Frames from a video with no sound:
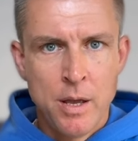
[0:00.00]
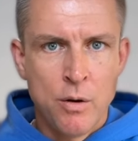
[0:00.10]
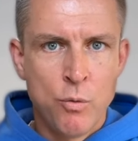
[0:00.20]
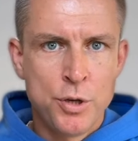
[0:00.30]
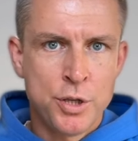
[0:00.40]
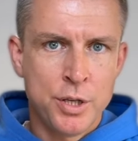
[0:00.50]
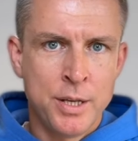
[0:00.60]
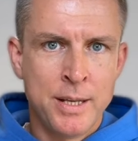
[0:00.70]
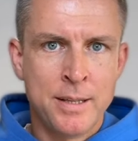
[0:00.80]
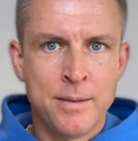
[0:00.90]
which
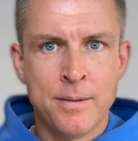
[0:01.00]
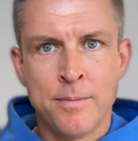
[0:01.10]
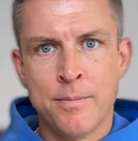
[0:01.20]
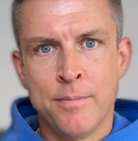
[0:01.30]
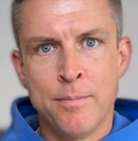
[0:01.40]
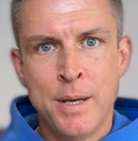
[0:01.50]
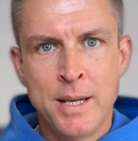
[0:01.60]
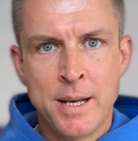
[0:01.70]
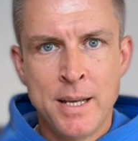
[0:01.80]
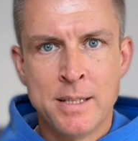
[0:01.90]
in many
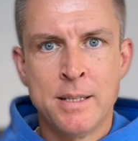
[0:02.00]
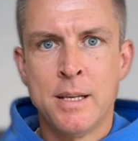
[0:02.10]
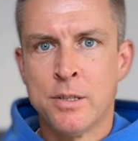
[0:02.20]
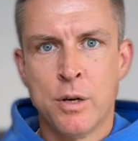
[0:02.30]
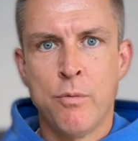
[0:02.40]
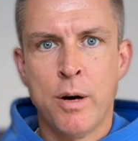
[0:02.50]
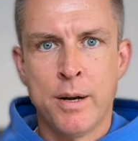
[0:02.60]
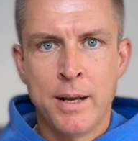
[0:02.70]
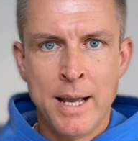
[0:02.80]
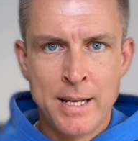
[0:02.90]
cases doesn't require
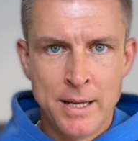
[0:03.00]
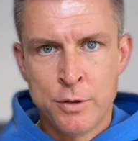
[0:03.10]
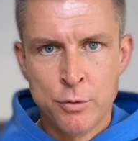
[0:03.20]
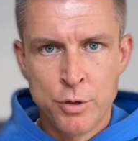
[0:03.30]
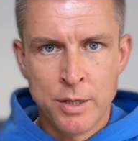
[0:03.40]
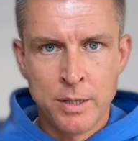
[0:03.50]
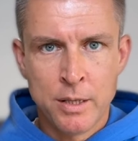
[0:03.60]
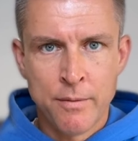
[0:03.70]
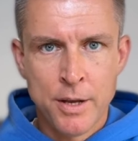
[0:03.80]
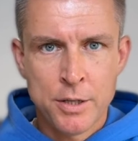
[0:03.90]
any surgical
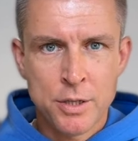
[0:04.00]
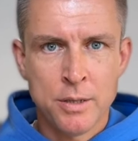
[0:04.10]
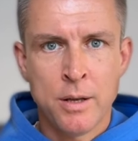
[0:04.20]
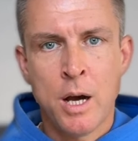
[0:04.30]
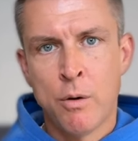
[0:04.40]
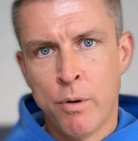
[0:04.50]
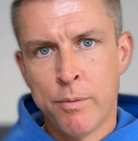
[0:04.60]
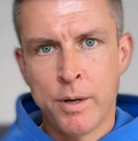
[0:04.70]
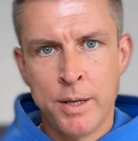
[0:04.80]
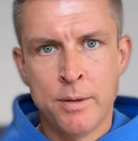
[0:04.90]
intervention.
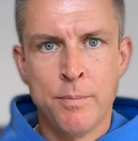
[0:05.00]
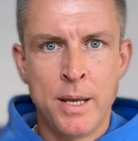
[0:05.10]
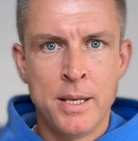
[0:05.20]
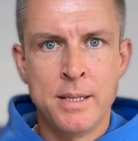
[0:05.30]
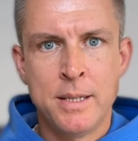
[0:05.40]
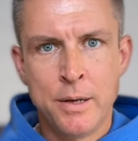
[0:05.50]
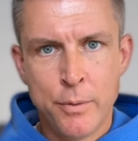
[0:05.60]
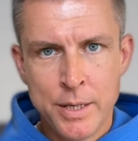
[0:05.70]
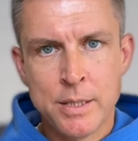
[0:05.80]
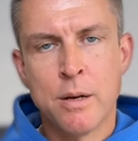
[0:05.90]
However, it may
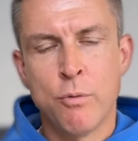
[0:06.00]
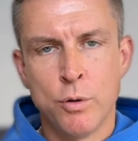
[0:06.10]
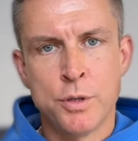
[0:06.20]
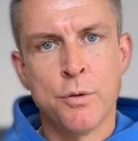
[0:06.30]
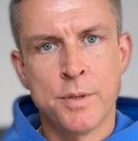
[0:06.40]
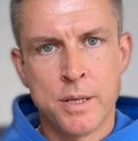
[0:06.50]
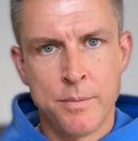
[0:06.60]
decrease the quality of the